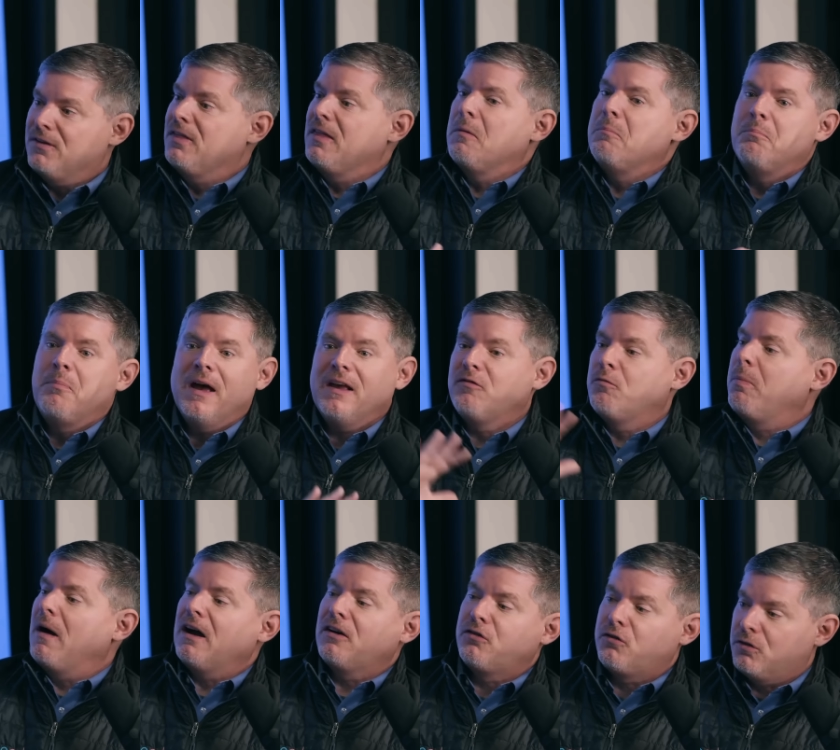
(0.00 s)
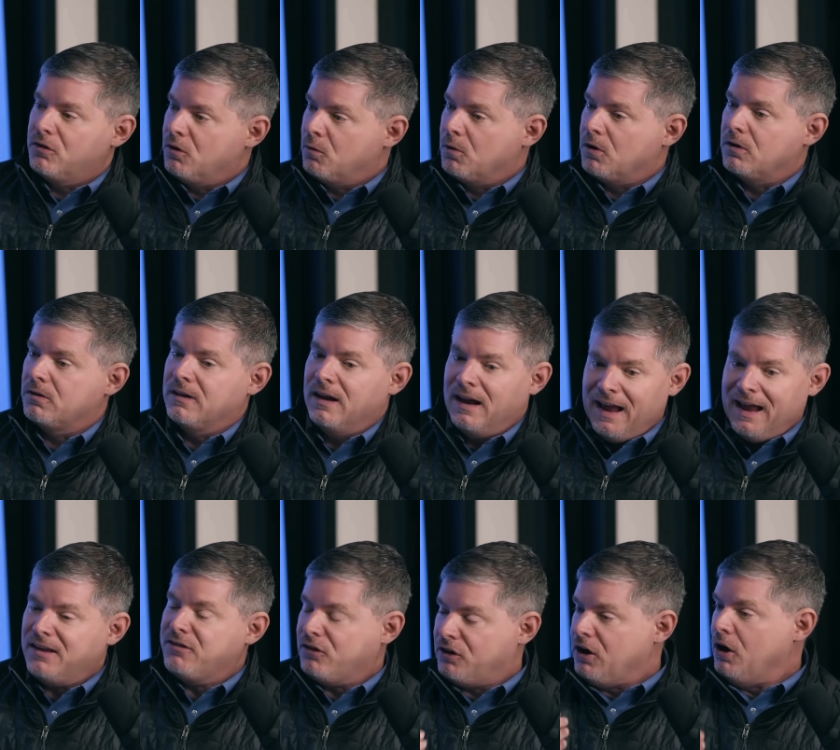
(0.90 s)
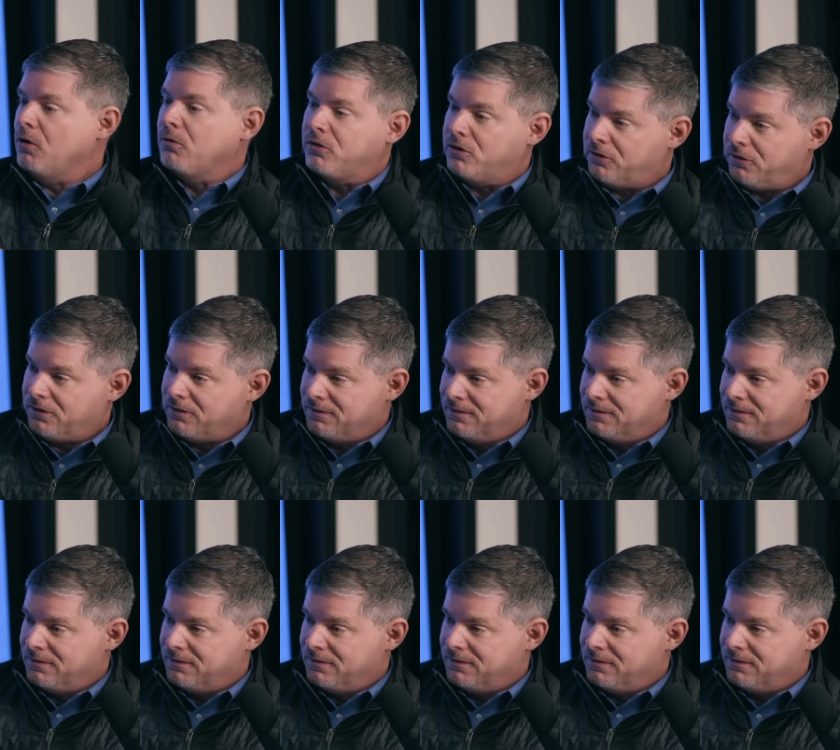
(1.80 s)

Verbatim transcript: the best boxer in the world has a coach.